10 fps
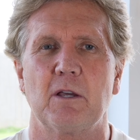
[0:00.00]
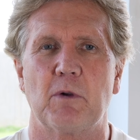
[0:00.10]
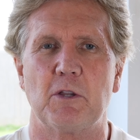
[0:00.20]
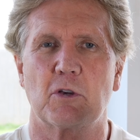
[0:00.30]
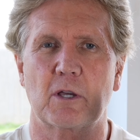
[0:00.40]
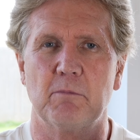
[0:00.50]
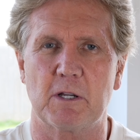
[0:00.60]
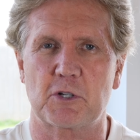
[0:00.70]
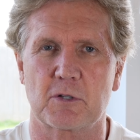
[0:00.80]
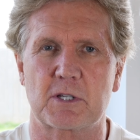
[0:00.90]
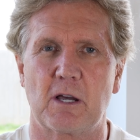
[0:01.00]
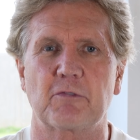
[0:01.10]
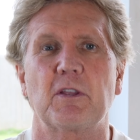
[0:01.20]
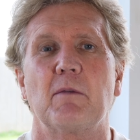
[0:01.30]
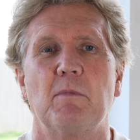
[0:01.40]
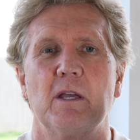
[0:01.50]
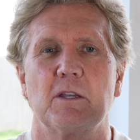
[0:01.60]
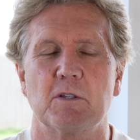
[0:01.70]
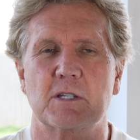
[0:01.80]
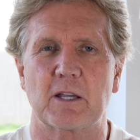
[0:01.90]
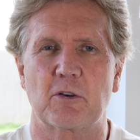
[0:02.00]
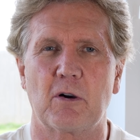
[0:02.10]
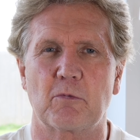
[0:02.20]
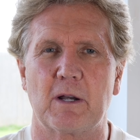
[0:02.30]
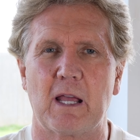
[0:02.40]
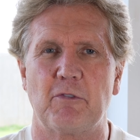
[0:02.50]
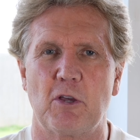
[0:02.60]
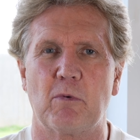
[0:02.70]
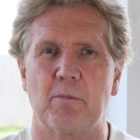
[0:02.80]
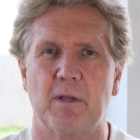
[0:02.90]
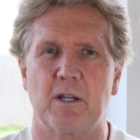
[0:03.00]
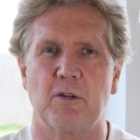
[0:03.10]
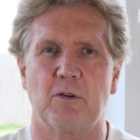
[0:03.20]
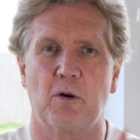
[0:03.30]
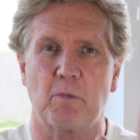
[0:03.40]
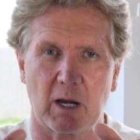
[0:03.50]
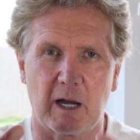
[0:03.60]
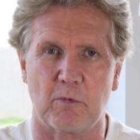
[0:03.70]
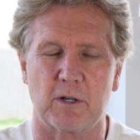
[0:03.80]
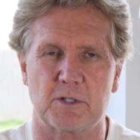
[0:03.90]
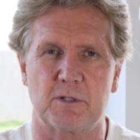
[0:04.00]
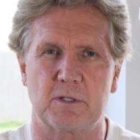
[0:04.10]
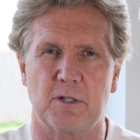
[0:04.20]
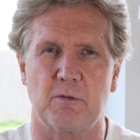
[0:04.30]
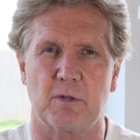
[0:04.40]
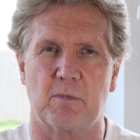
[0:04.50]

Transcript: When you commit yourself to him, you say, God, whatever you want me to do, not what I want to do with